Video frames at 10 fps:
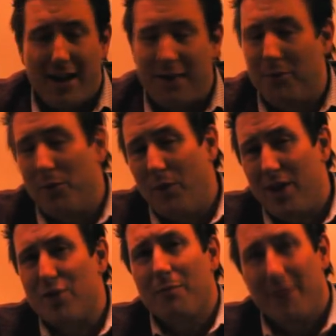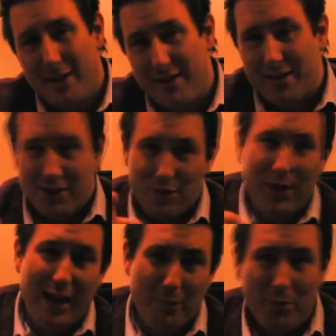I will wager money that you
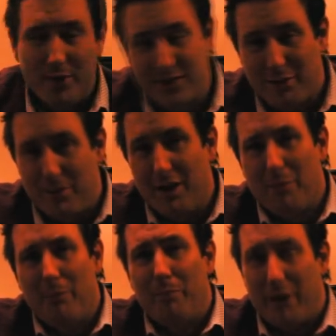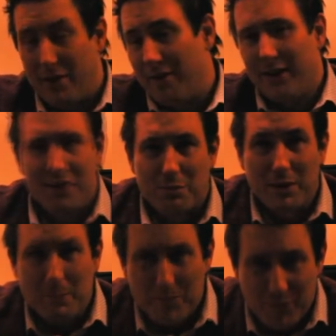can't put somebody up better against me.